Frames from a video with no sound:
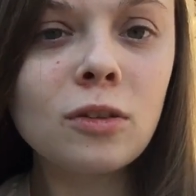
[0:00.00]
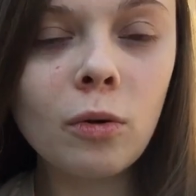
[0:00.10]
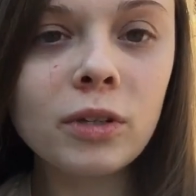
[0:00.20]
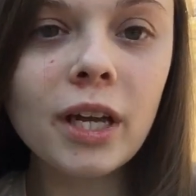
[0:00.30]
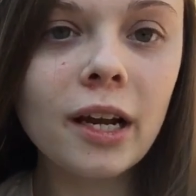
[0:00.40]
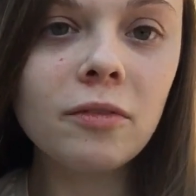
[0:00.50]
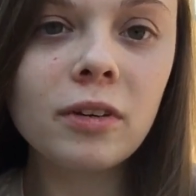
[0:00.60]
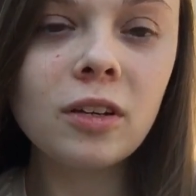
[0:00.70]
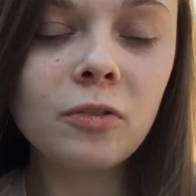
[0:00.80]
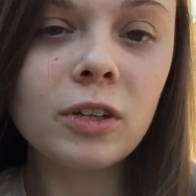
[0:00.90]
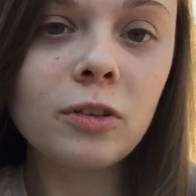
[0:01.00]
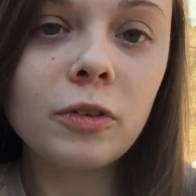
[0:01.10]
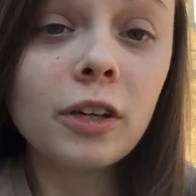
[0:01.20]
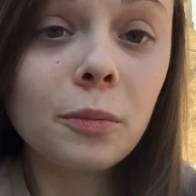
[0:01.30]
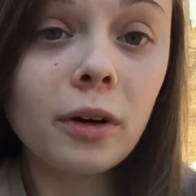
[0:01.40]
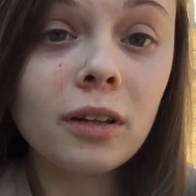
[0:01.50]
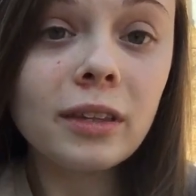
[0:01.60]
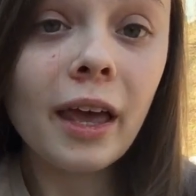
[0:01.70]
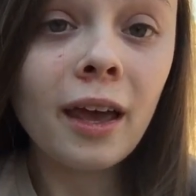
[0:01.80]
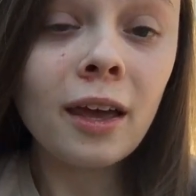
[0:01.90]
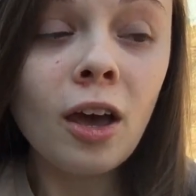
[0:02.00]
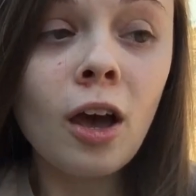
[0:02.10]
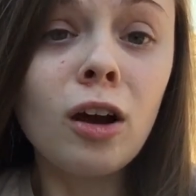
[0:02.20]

this whole entire video for you for your birthday.